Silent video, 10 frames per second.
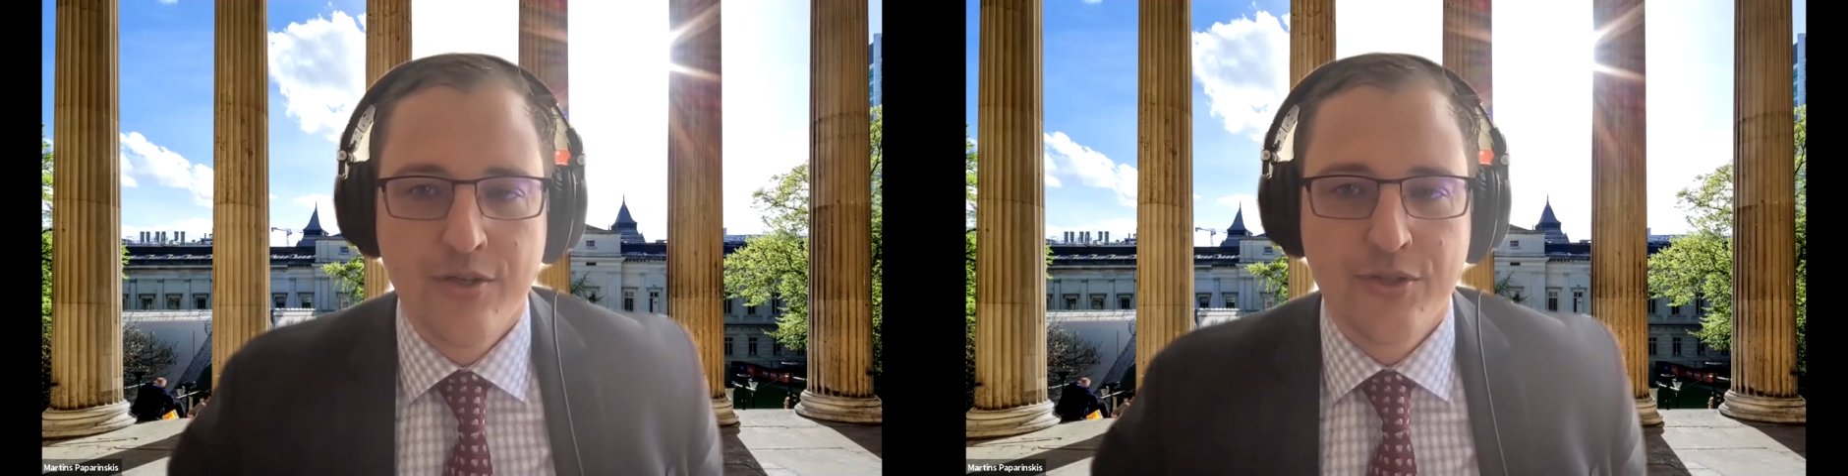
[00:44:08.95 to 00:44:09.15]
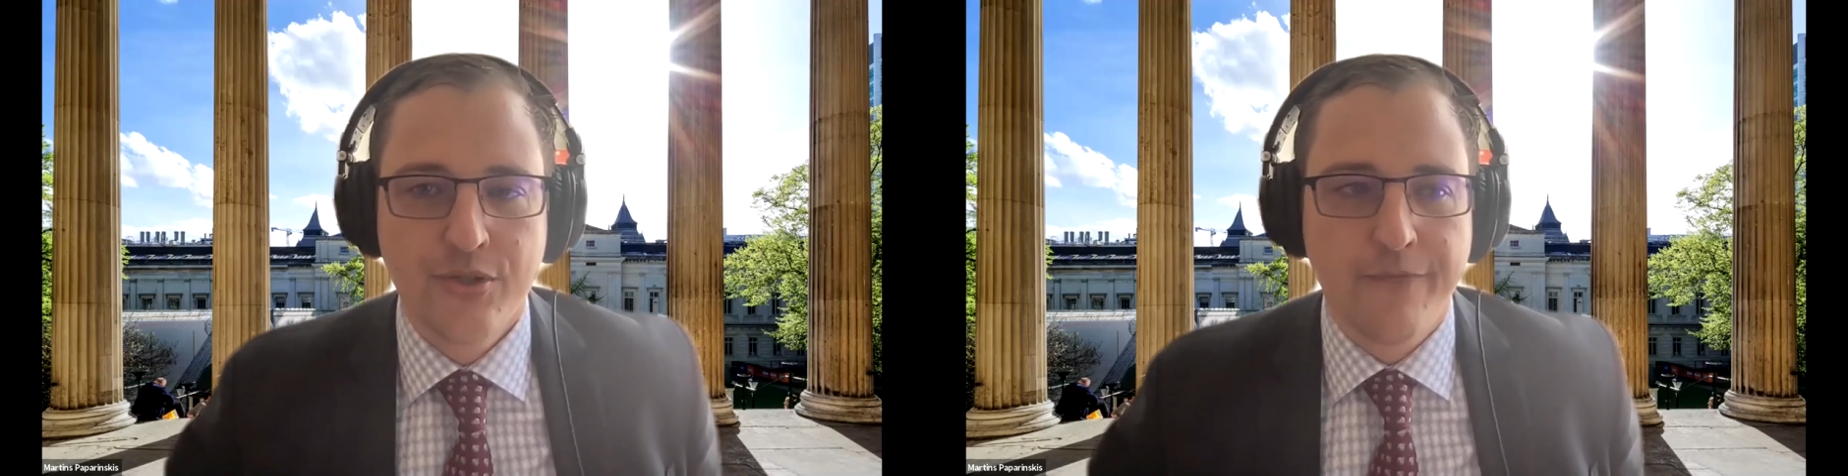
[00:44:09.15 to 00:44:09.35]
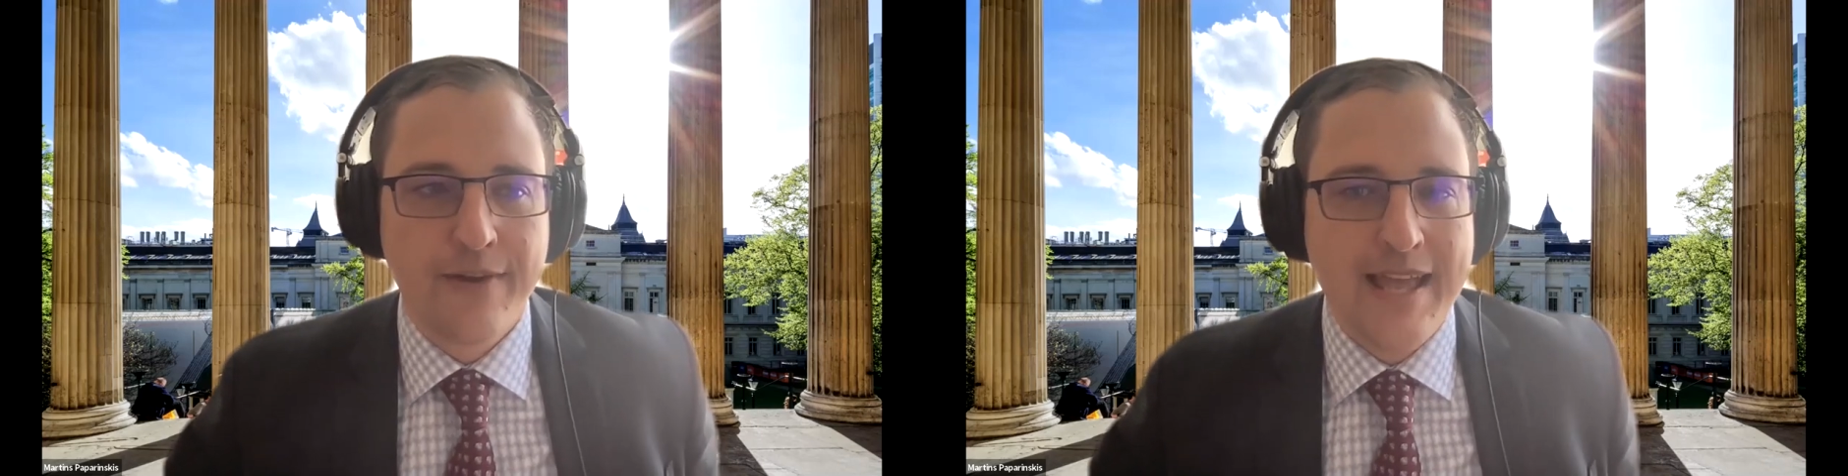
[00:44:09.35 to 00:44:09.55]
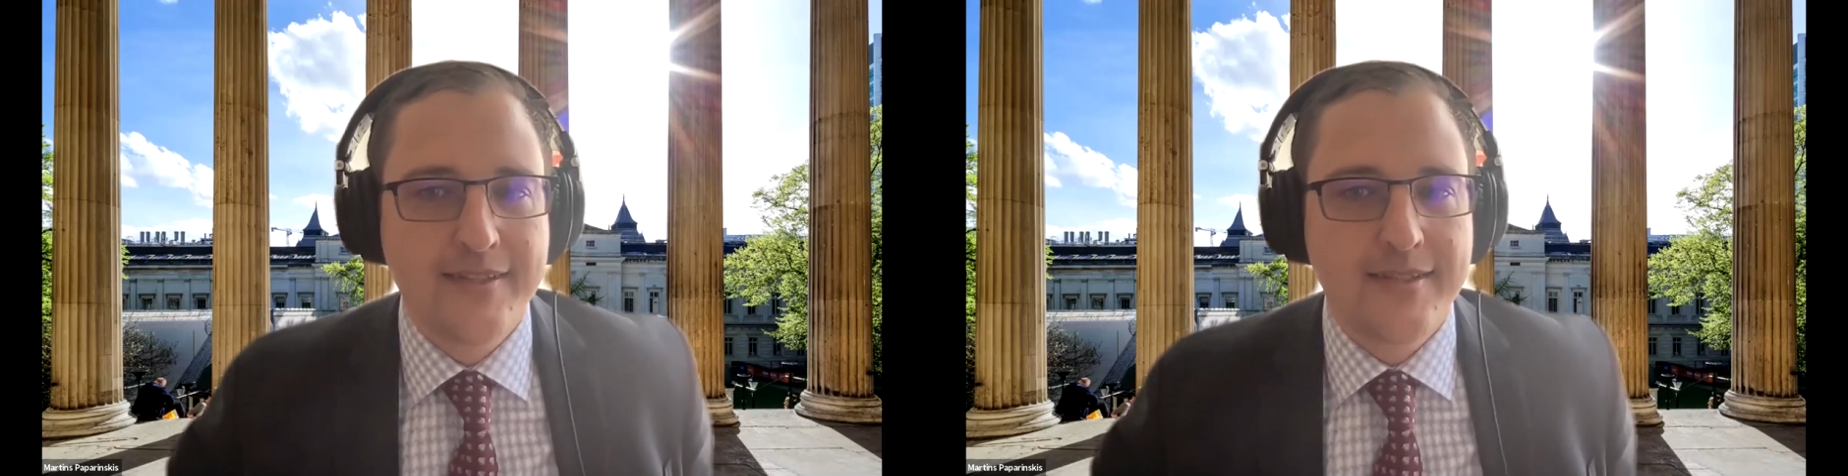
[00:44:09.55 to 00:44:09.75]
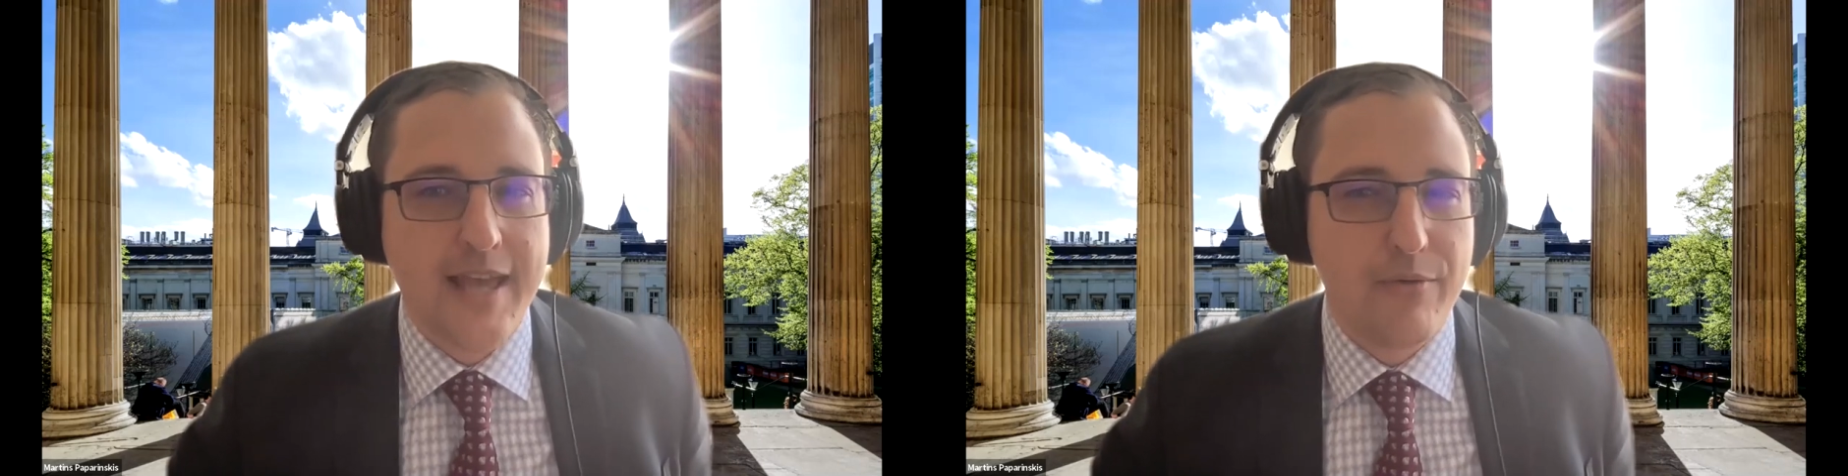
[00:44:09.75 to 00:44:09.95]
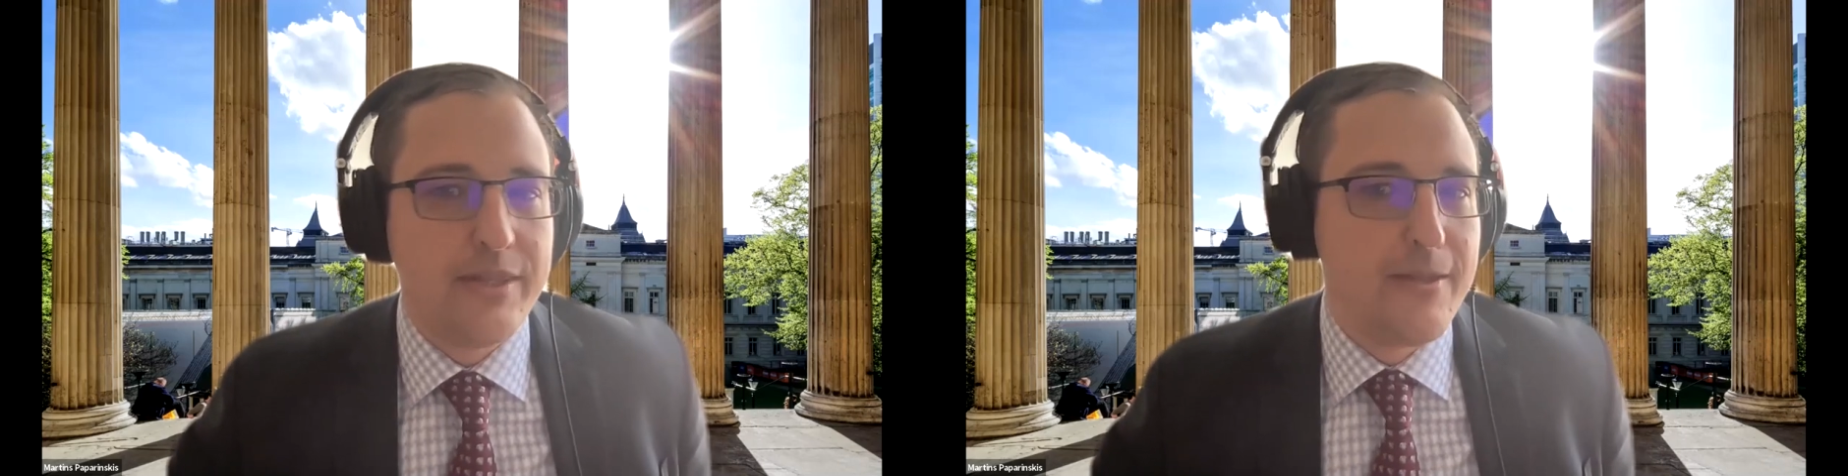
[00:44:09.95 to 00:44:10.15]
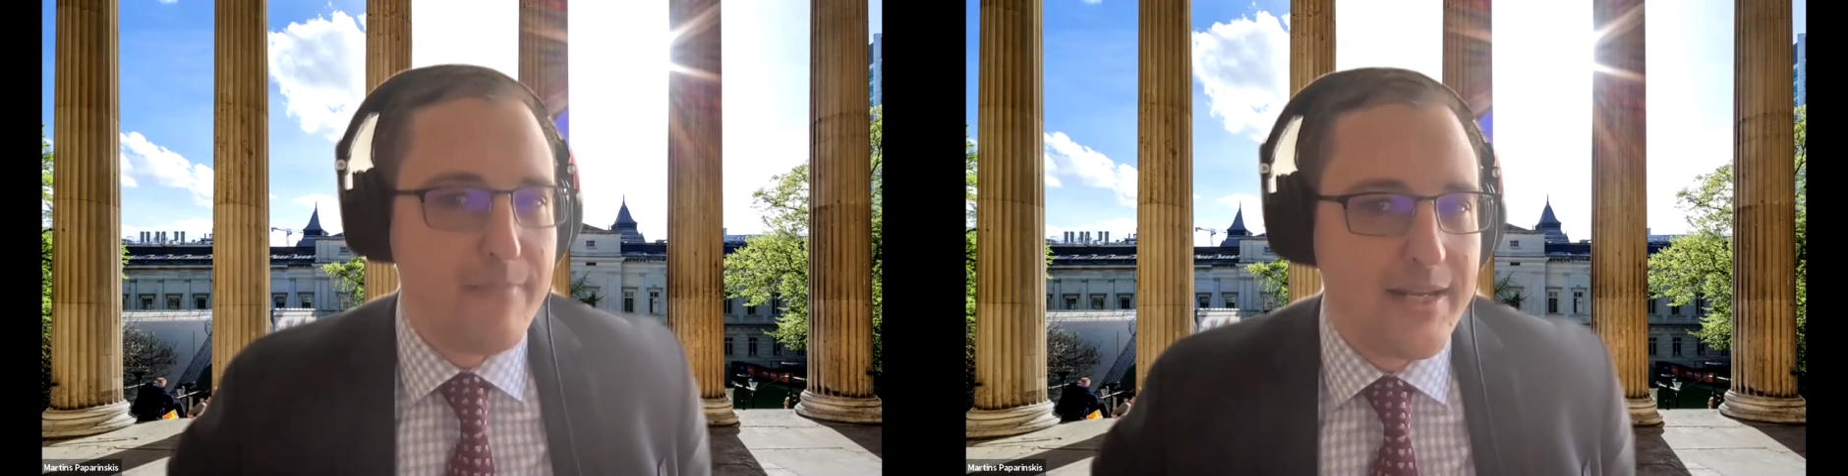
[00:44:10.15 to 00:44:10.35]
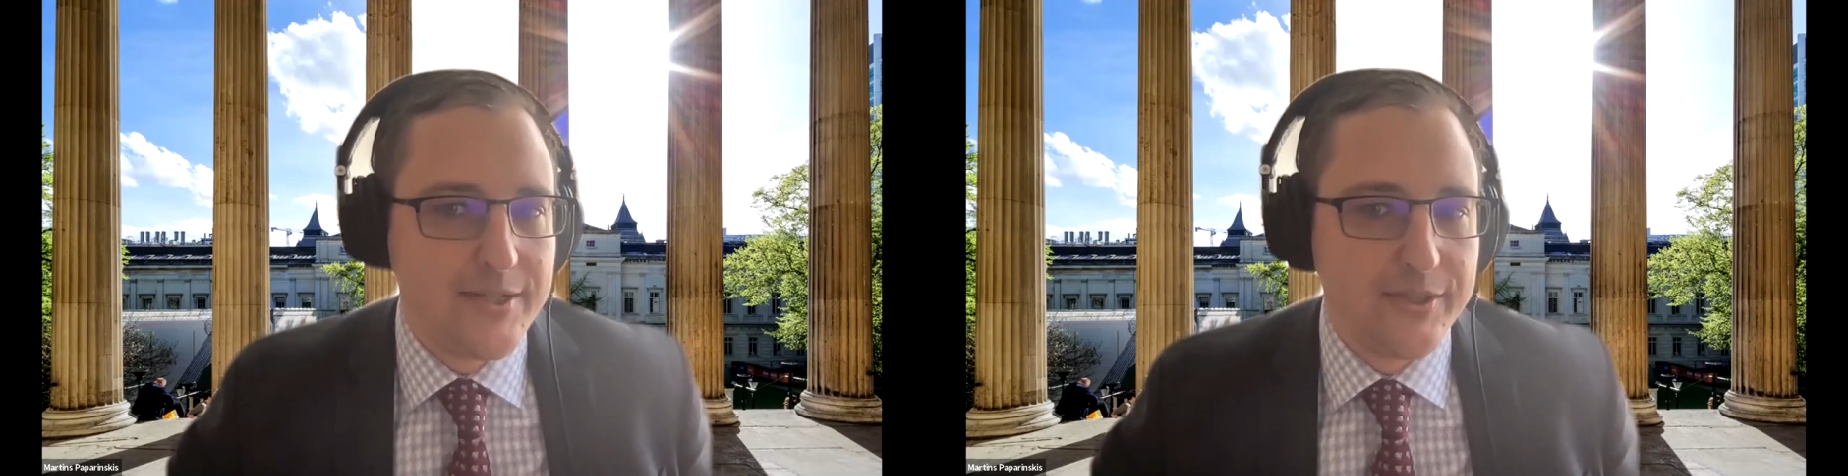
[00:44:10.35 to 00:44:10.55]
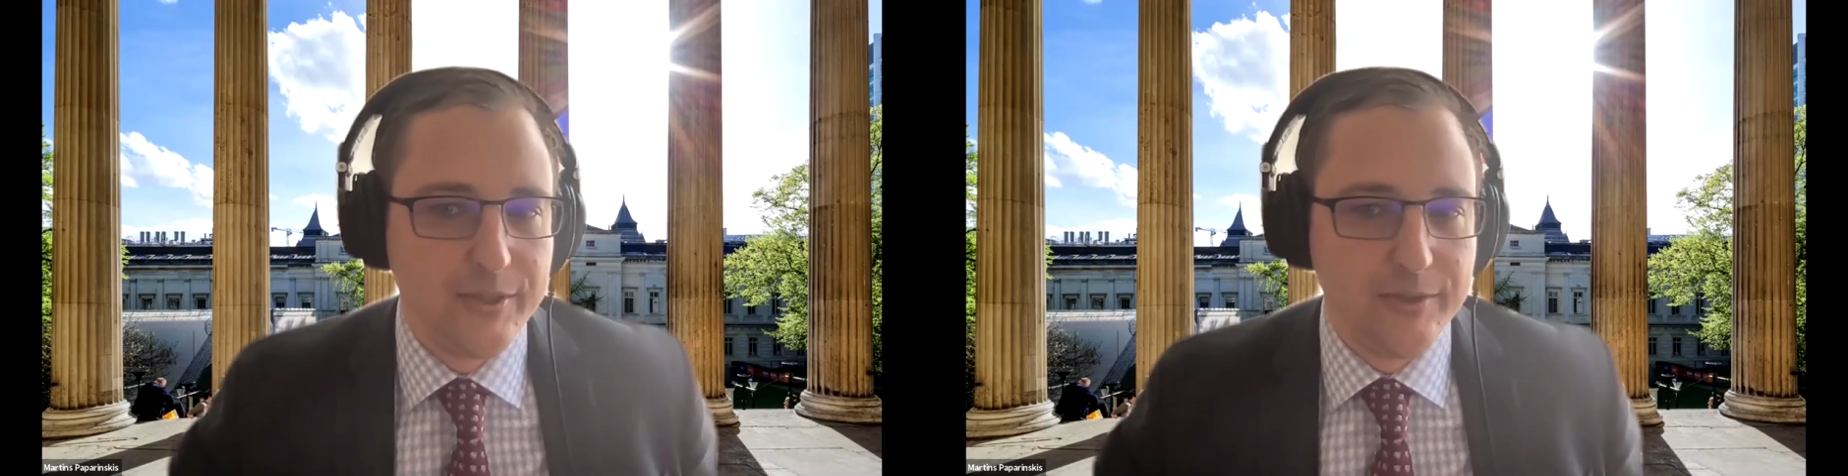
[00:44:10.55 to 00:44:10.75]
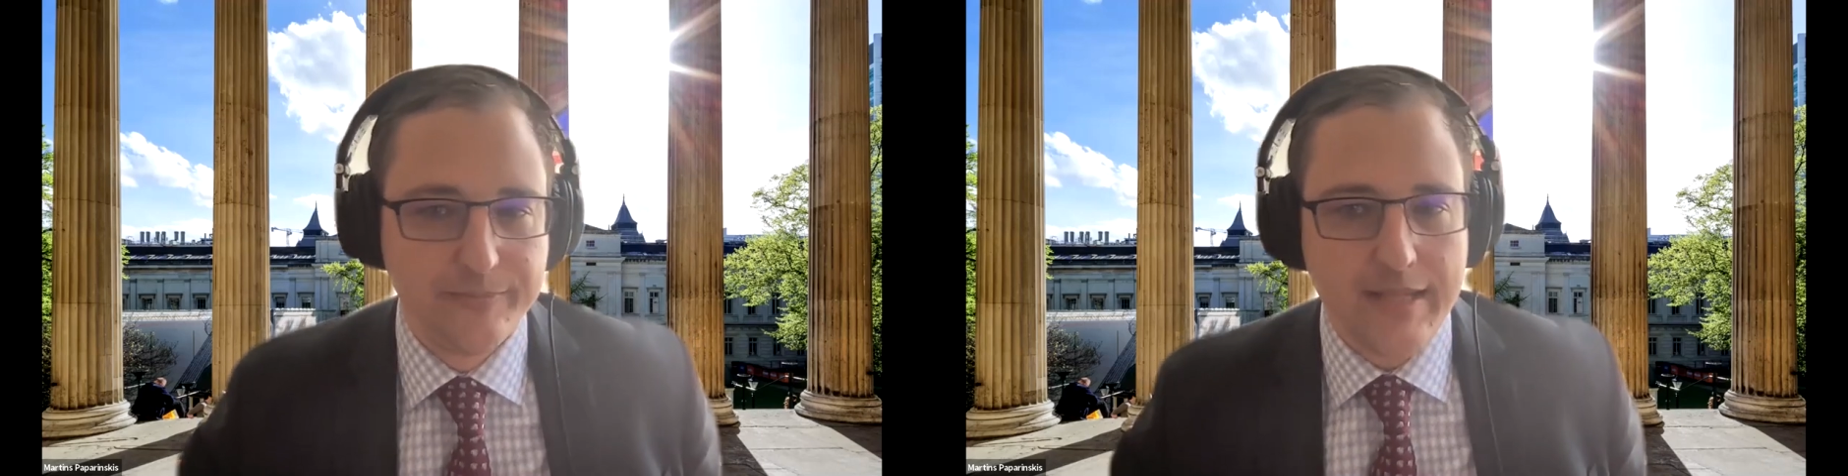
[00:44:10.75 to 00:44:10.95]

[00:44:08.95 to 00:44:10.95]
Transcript: sort of lands there in the middle.